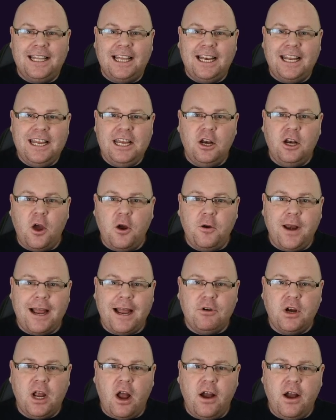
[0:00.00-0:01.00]
the league
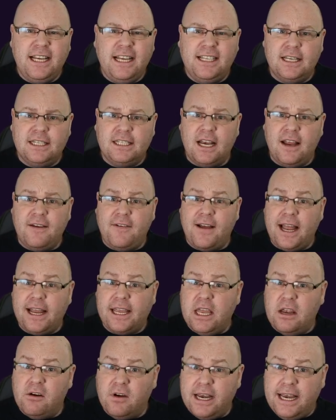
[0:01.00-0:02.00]
lowdown guide to
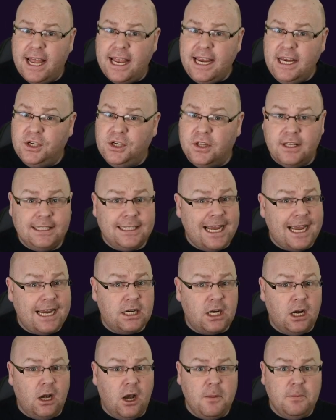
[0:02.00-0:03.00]
Slovakia, a nation that's
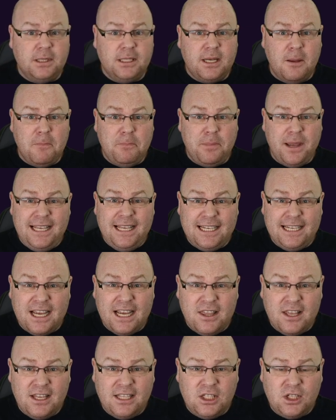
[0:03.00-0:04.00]
had clubs competing
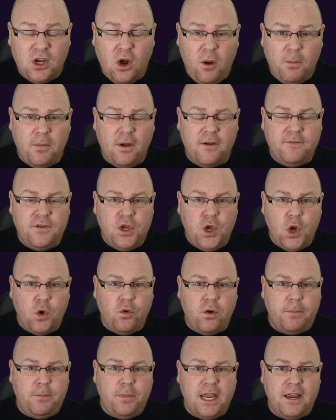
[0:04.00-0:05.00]
at the top of
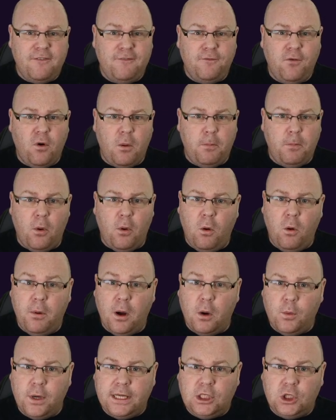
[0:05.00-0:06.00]
European football,
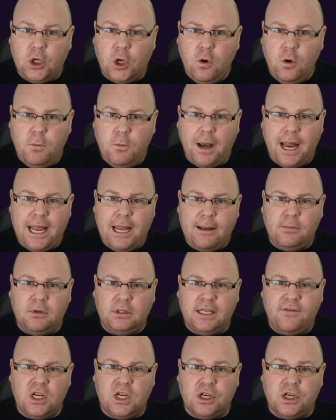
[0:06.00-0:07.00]
but with two playable
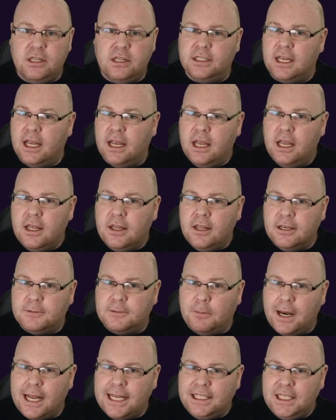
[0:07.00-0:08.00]
divisions, there's
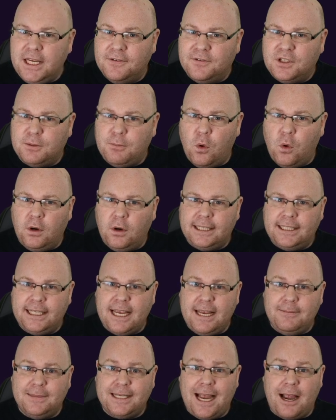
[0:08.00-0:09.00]
plenty of smaller
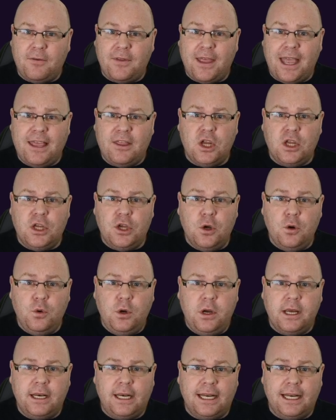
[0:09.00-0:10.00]
teams out there that you
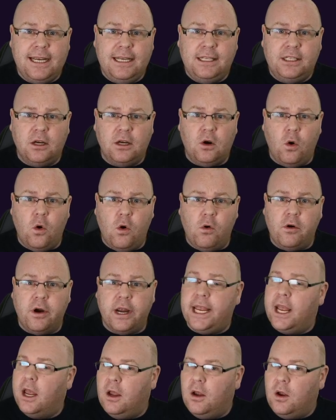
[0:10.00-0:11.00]
could lead to
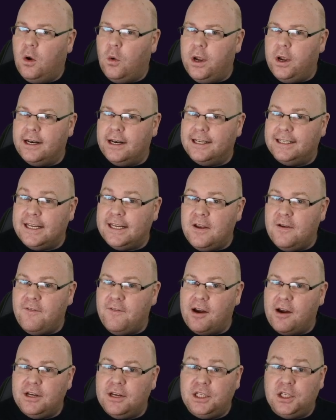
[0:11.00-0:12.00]
glory. We're going to see you
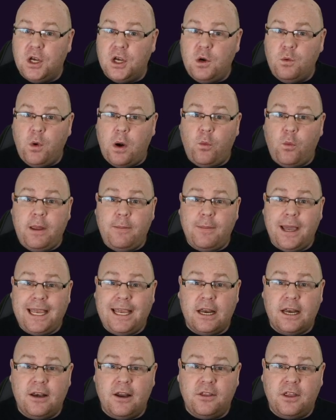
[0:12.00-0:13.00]
very soon when we
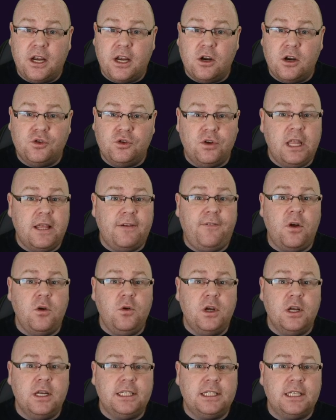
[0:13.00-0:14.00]
make another country the
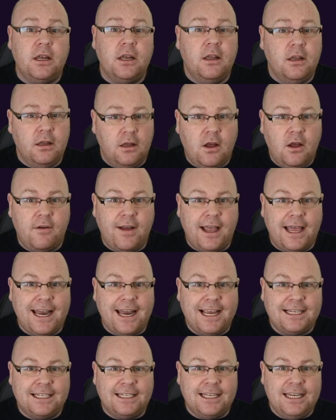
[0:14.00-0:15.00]
focus of our
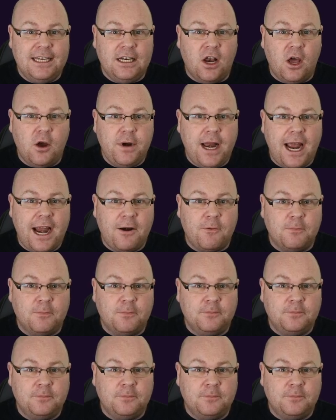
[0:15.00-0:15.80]
next League Lowdown.